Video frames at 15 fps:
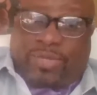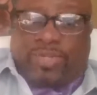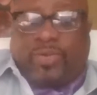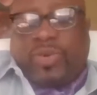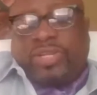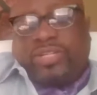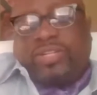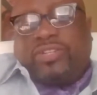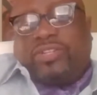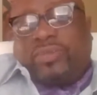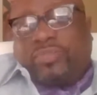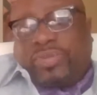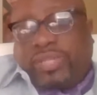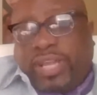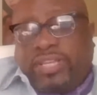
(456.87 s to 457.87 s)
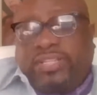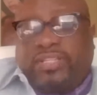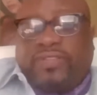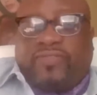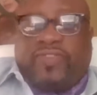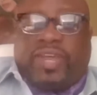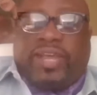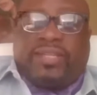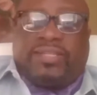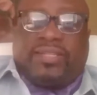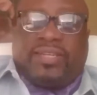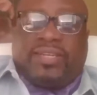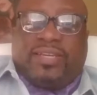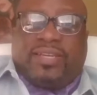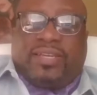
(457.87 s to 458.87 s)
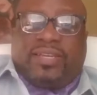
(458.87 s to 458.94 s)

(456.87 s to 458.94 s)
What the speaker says: but to question interpretations of facts.